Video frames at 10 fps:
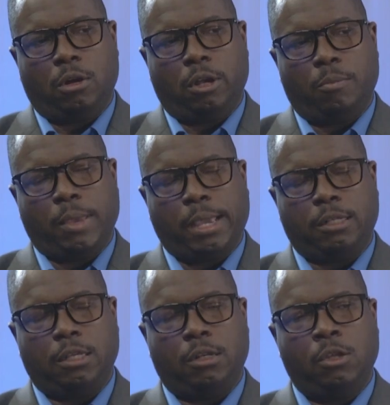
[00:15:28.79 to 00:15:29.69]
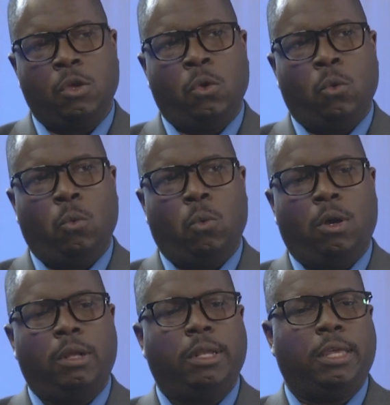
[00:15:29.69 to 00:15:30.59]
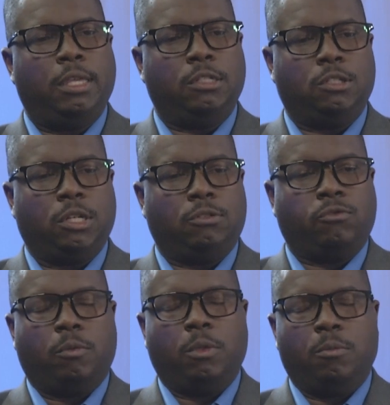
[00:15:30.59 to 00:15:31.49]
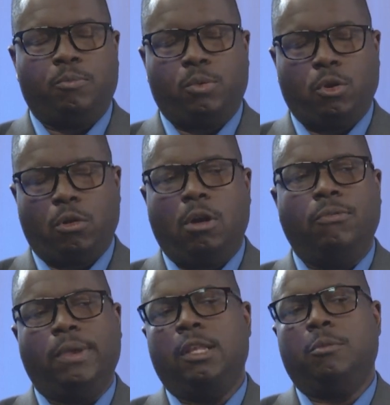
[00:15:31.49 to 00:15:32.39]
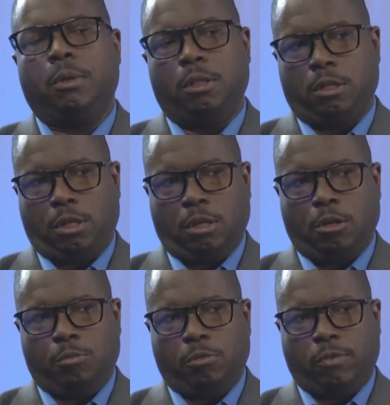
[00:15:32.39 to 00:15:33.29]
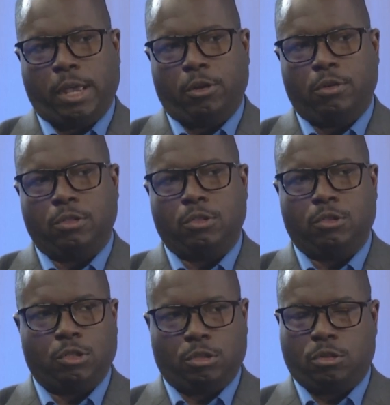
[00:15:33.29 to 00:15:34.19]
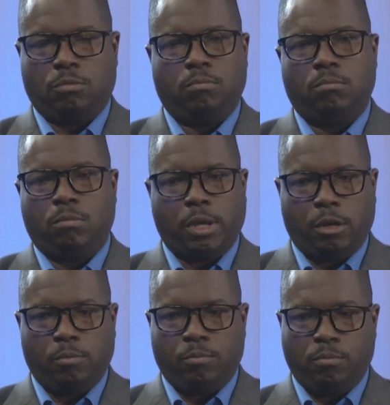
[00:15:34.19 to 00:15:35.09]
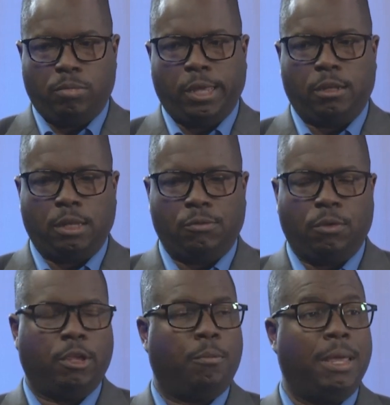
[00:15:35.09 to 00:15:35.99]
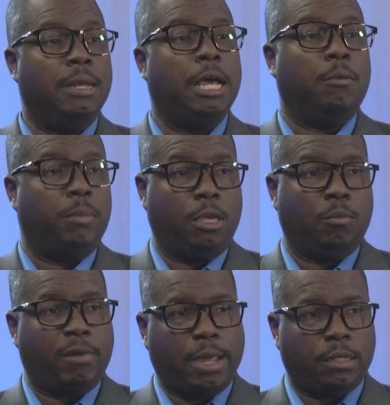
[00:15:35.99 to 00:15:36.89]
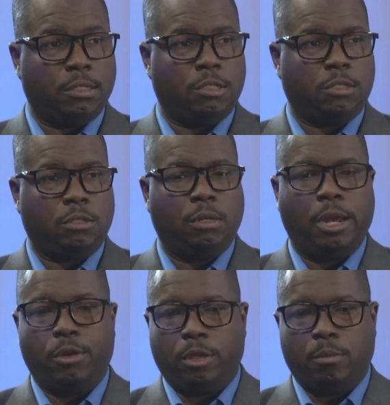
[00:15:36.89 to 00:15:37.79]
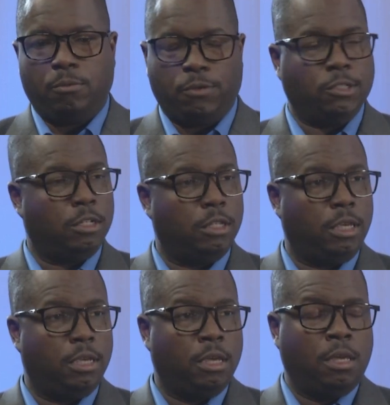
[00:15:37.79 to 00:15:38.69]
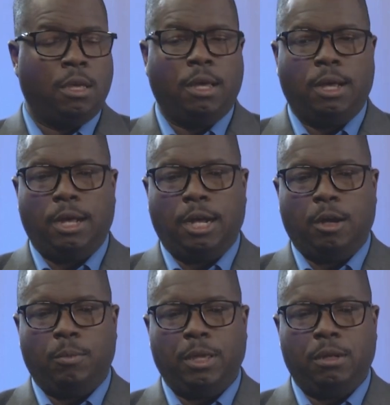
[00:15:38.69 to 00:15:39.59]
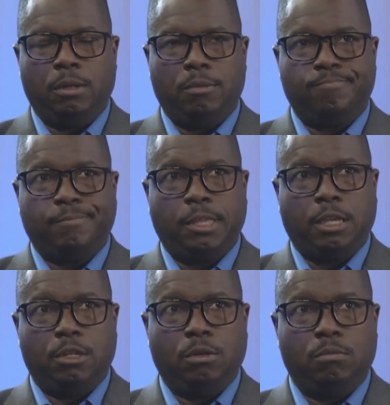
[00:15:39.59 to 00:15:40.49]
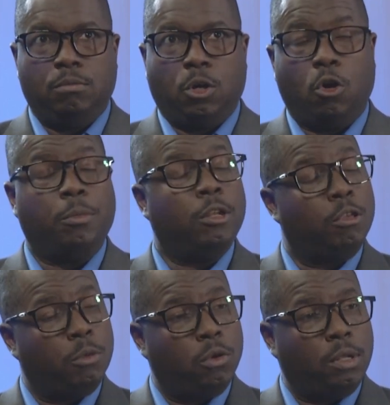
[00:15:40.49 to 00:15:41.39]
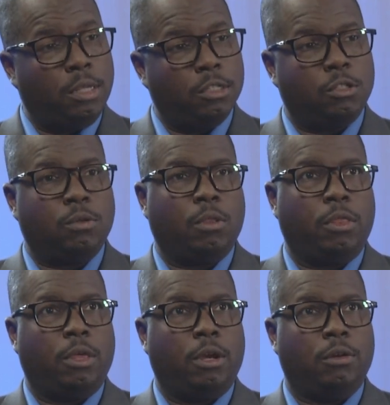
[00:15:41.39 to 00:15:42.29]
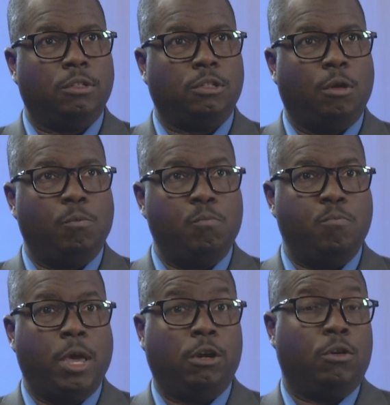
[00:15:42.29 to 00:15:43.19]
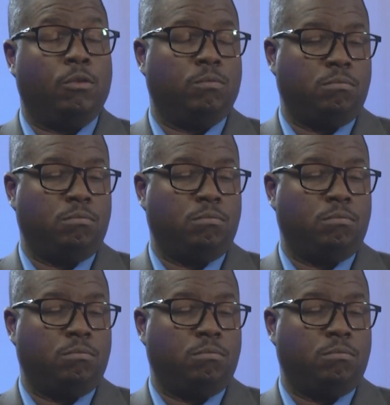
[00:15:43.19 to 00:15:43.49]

impacted. One is just from the pure availability of providers, just at a blanket level. There may not be a practice near them physically. In urban communities, there's a better